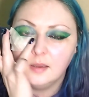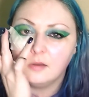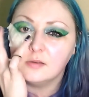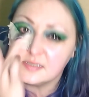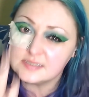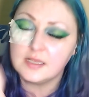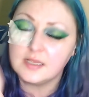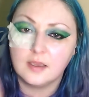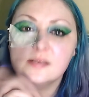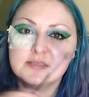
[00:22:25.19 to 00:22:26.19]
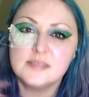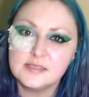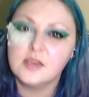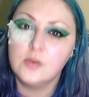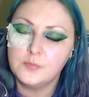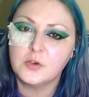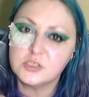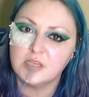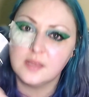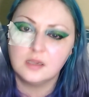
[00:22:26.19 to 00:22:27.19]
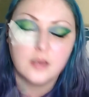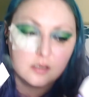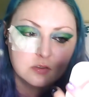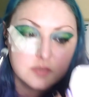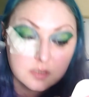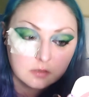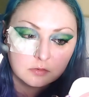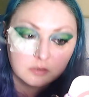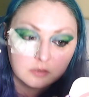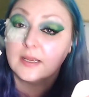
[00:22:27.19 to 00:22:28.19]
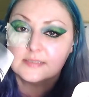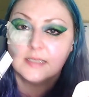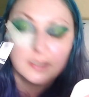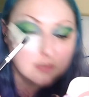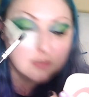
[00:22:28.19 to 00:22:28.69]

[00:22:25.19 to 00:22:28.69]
Honestly, this is the only brush I think I use correctly.